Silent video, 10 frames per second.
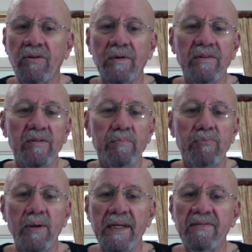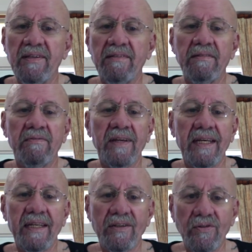through the process of
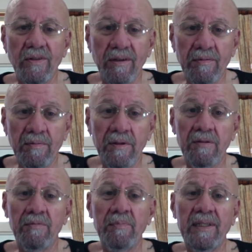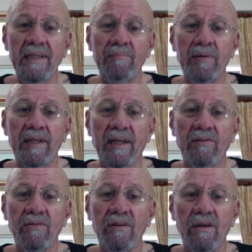getting to their speaking
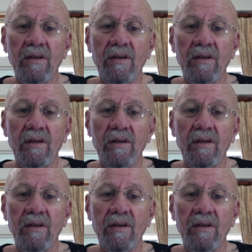place.